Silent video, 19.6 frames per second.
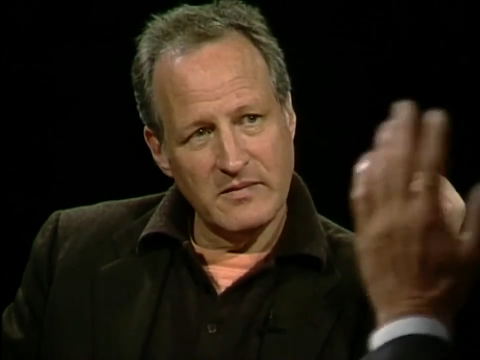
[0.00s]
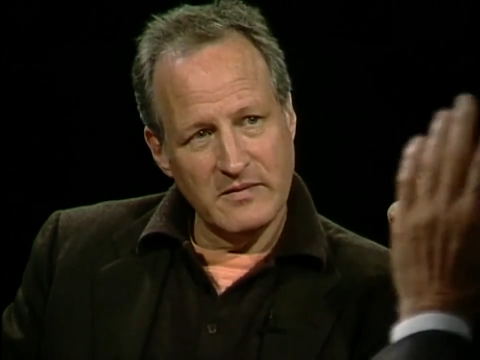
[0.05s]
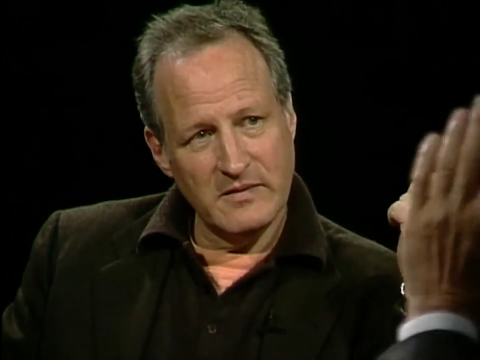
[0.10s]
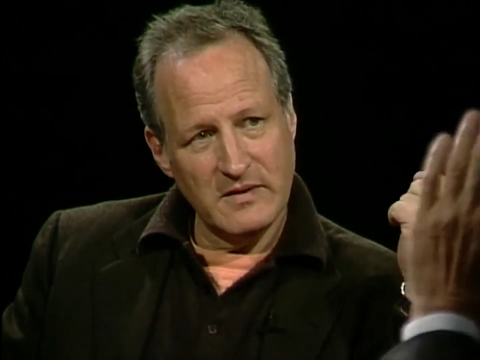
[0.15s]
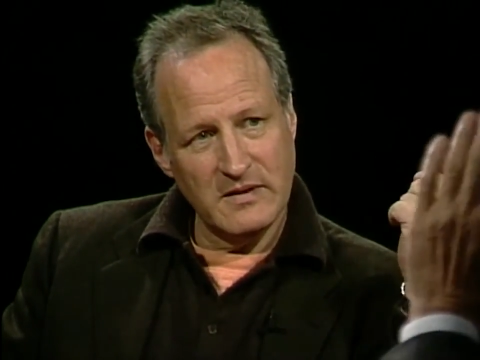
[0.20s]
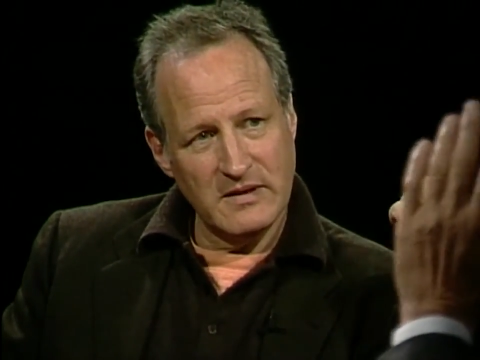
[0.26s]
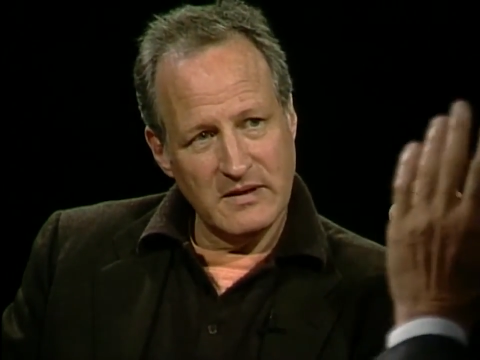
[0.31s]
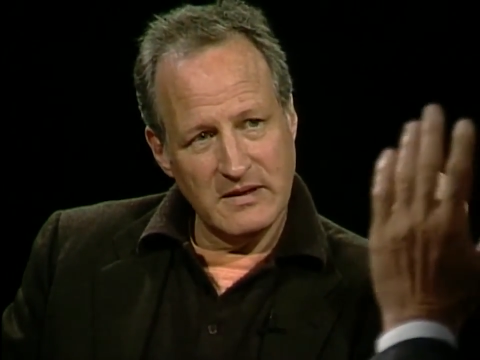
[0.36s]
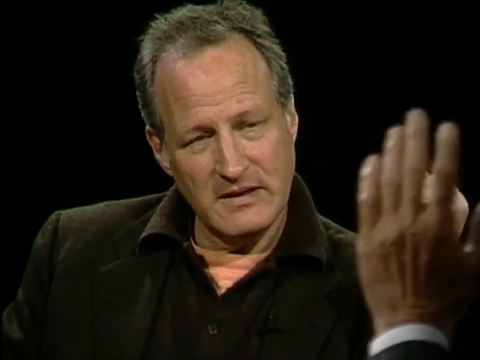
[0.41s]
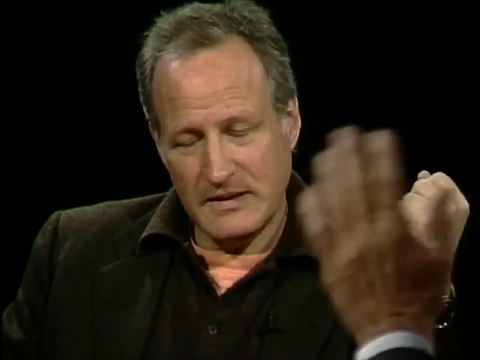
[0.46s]
All
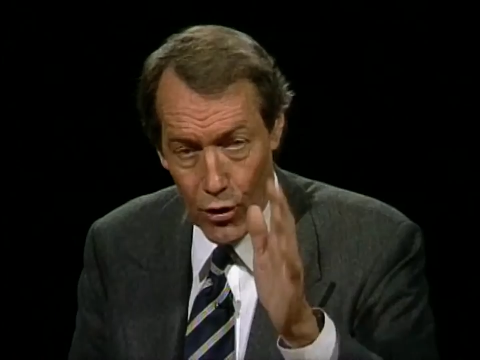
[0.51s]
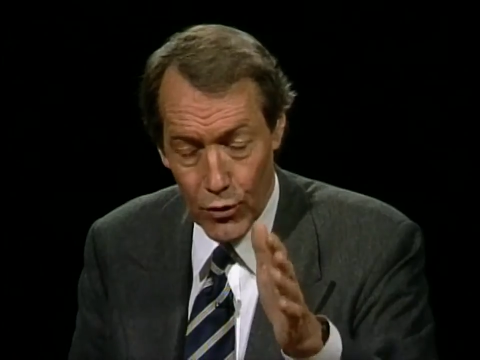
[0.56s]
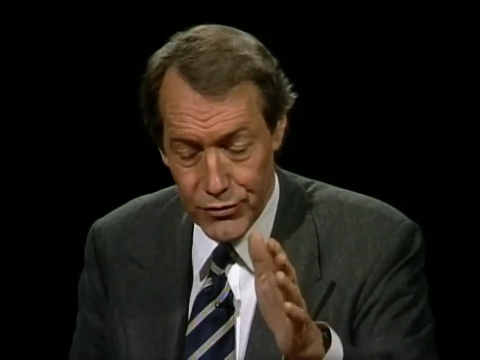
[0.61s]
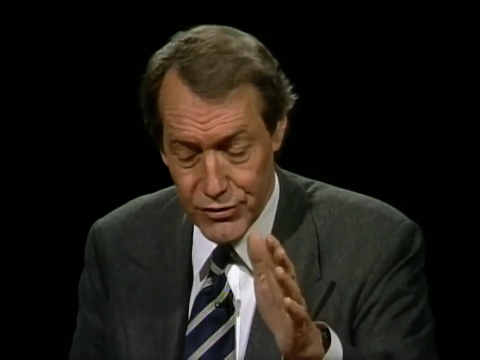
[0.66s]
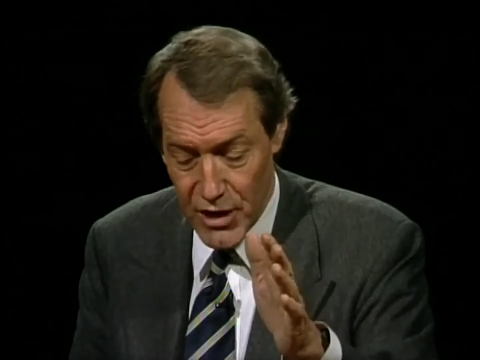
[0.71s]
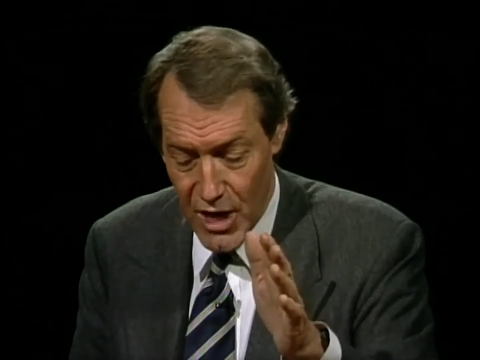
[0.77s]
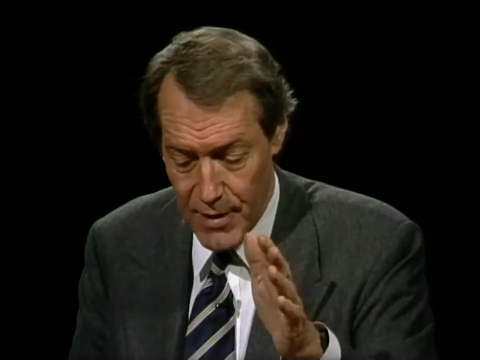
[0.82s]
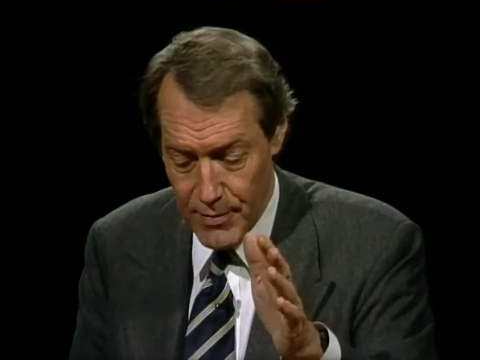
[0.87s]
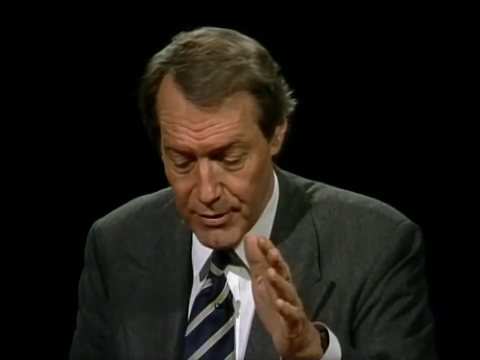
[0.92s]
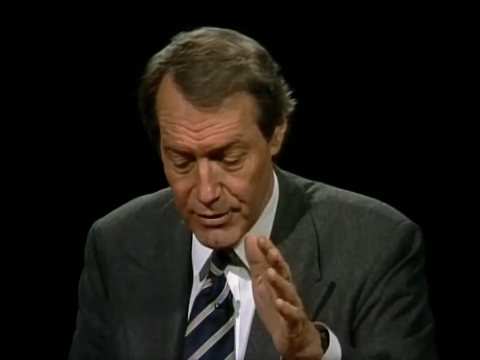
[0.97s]
right, roll
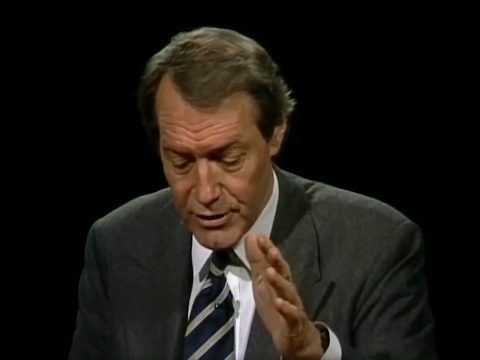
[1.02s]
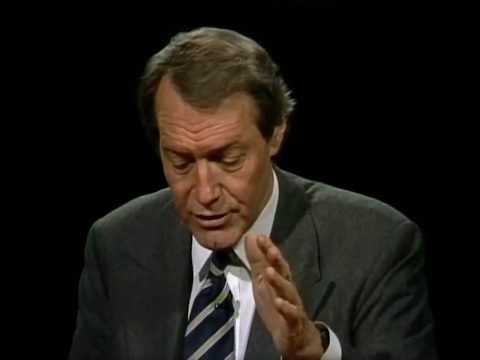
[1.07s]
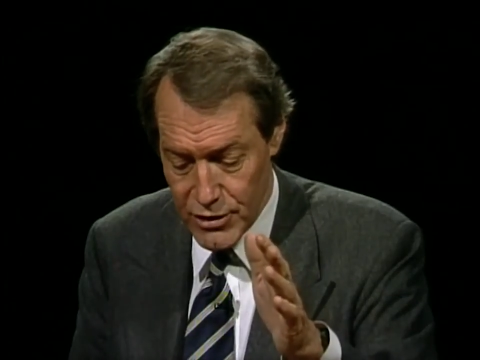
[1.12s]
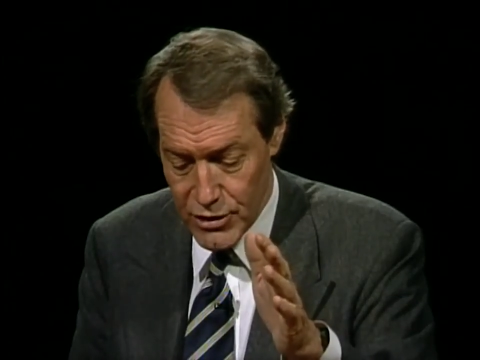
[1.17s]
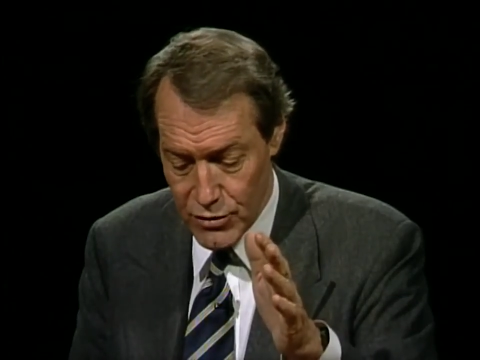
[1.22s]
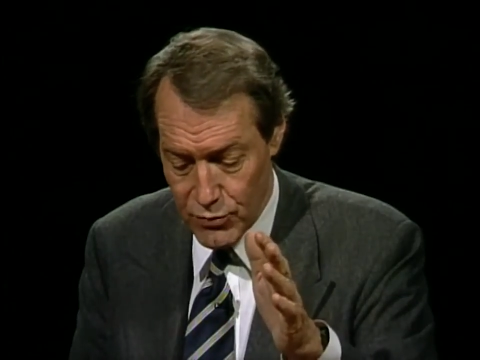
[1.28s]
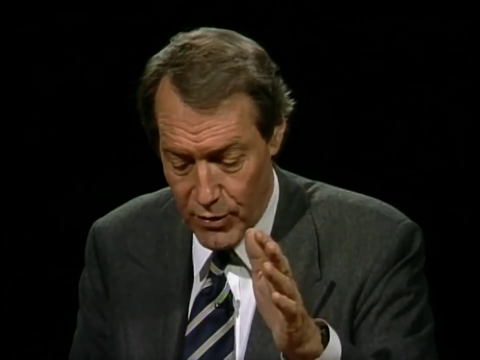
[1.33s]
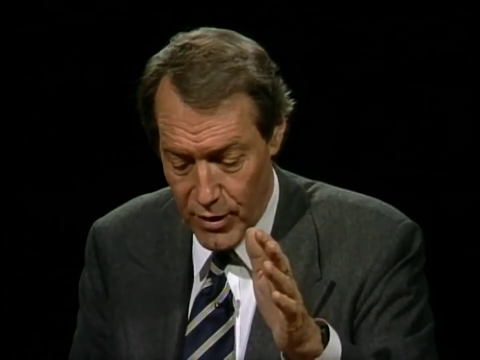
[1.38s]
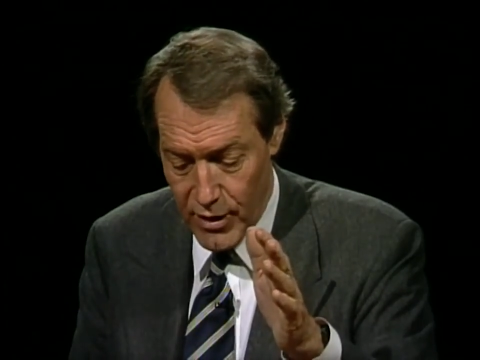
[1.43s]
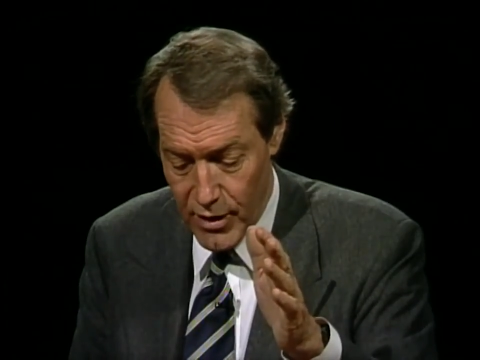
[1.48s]
tape, and this
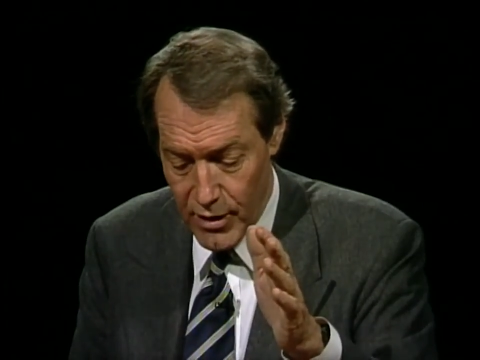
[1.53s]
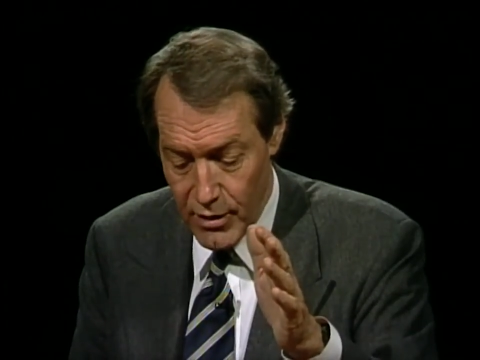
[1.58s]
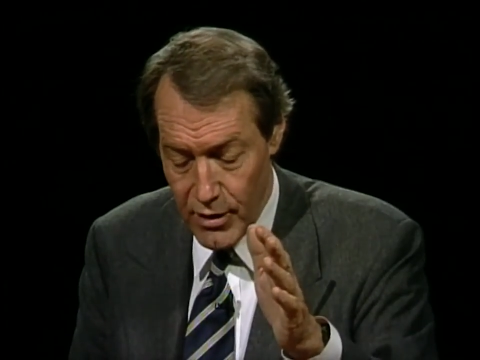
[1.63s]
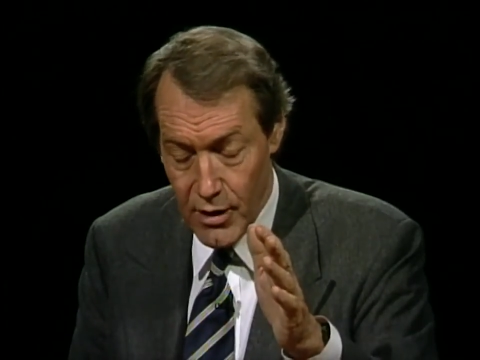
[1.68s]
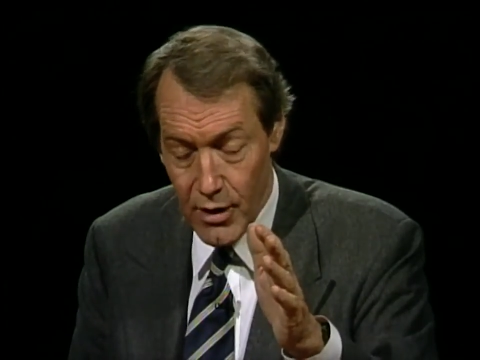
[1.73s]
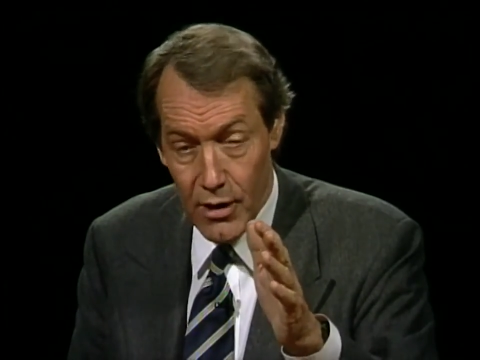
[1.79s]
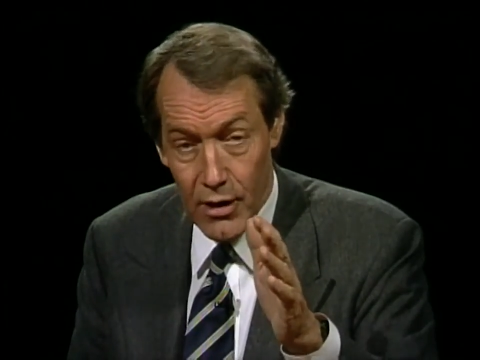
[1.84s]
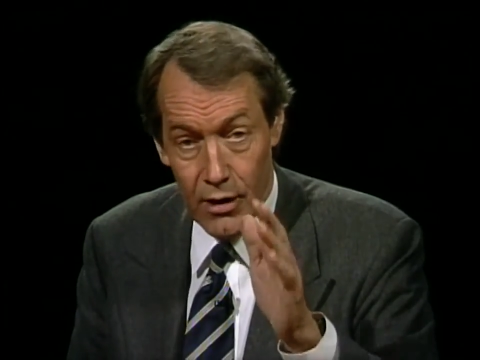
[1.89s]
is where